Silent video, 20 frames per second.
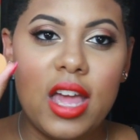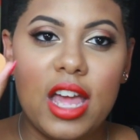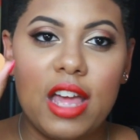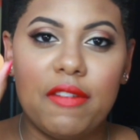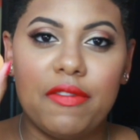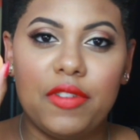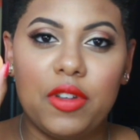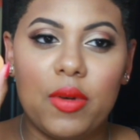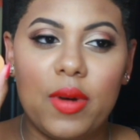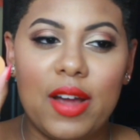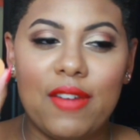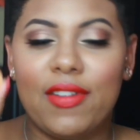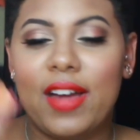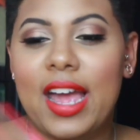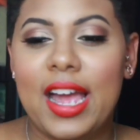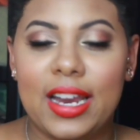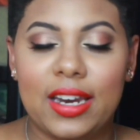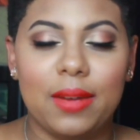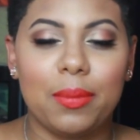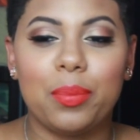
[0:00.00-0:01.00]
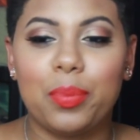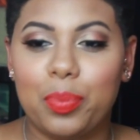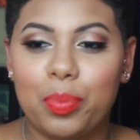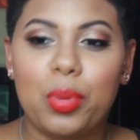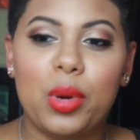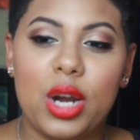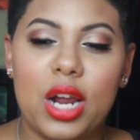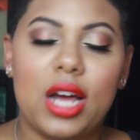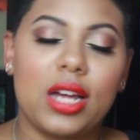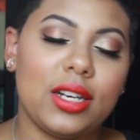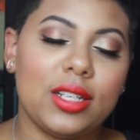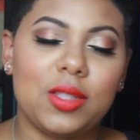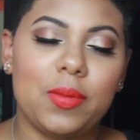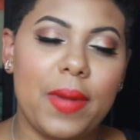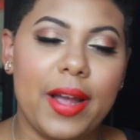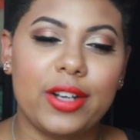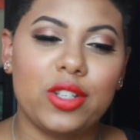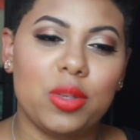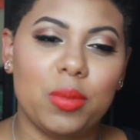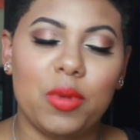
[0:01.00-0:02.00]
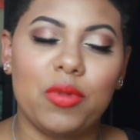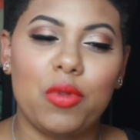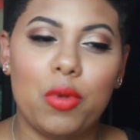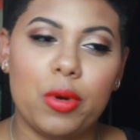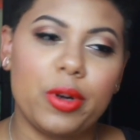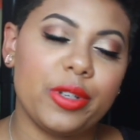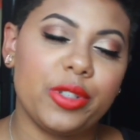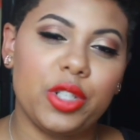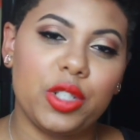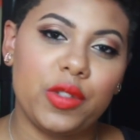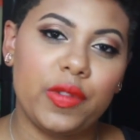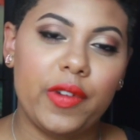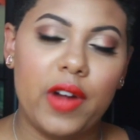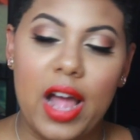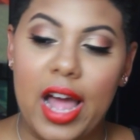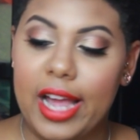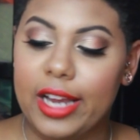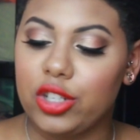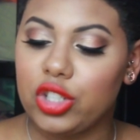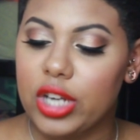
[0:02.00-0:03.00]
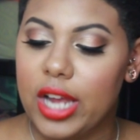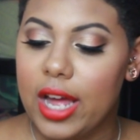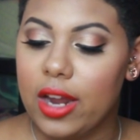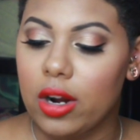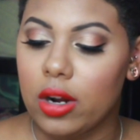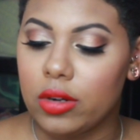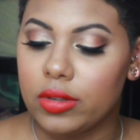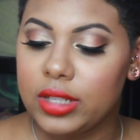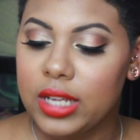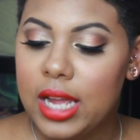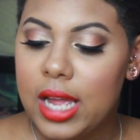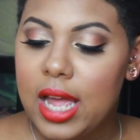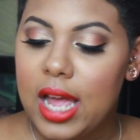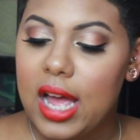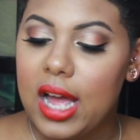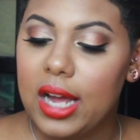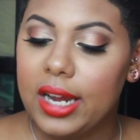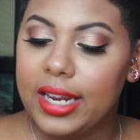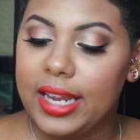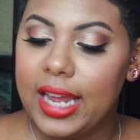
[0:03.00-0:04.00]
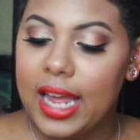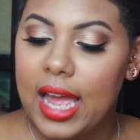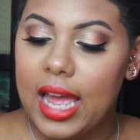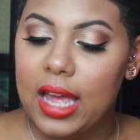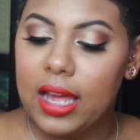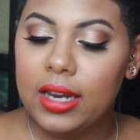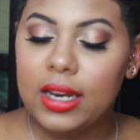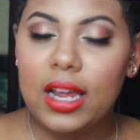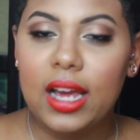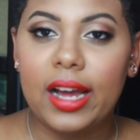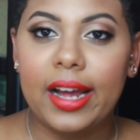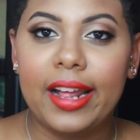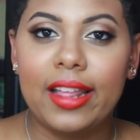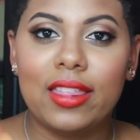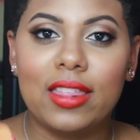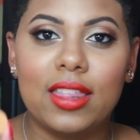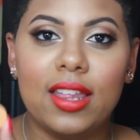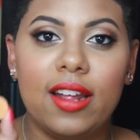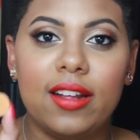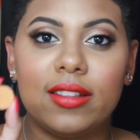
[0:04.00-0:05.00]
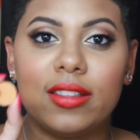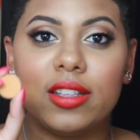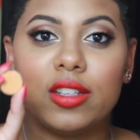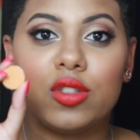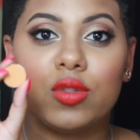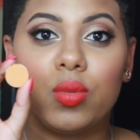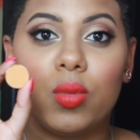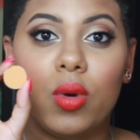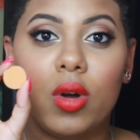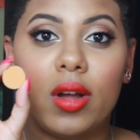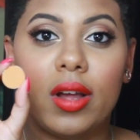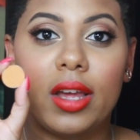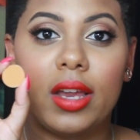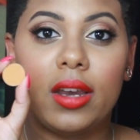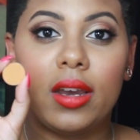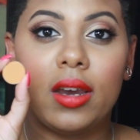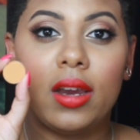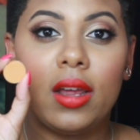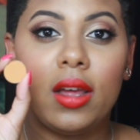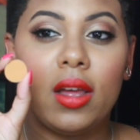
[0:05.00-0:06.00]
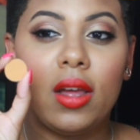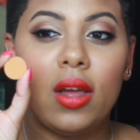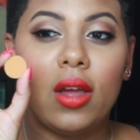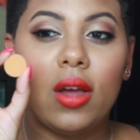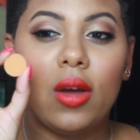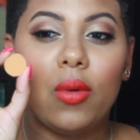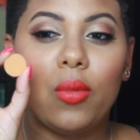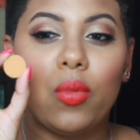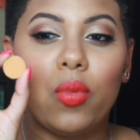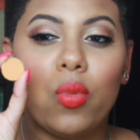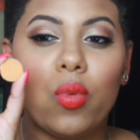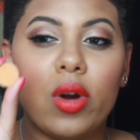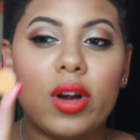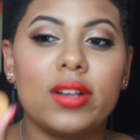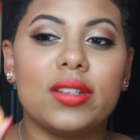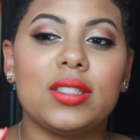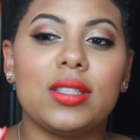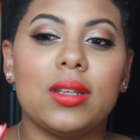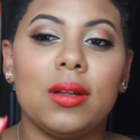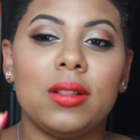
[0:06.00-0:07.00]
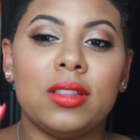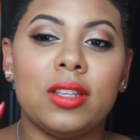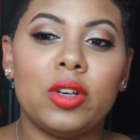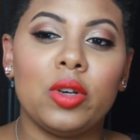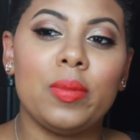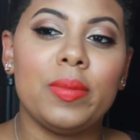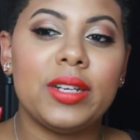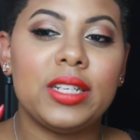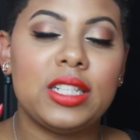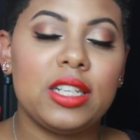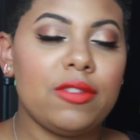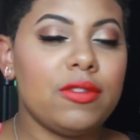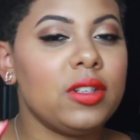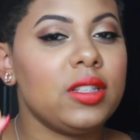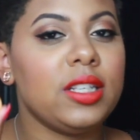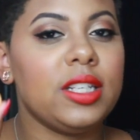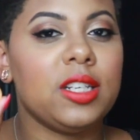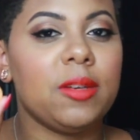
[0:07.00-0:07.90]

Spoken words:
If I had to put it on a spectrum of oranges for eyeshadows. Again, I think this one works a little bit differently